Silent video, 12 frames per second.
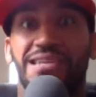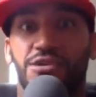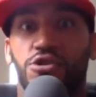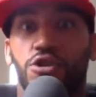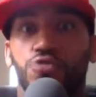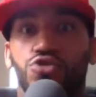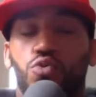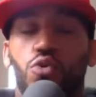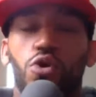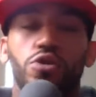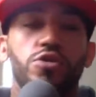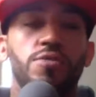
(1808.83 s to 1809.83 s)
in close
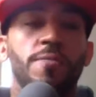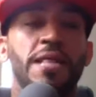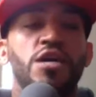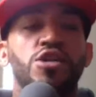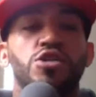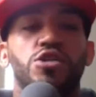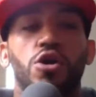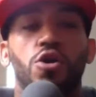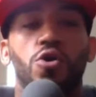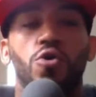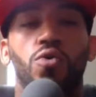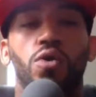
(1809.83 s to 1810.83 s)
quarters.
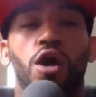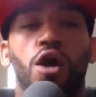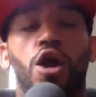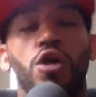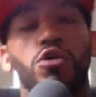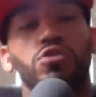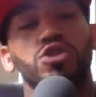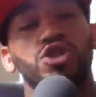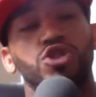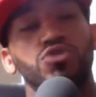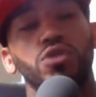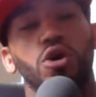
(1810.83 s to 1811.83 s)
So her
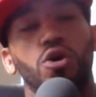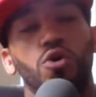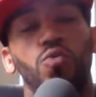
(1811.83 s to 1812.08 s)
judo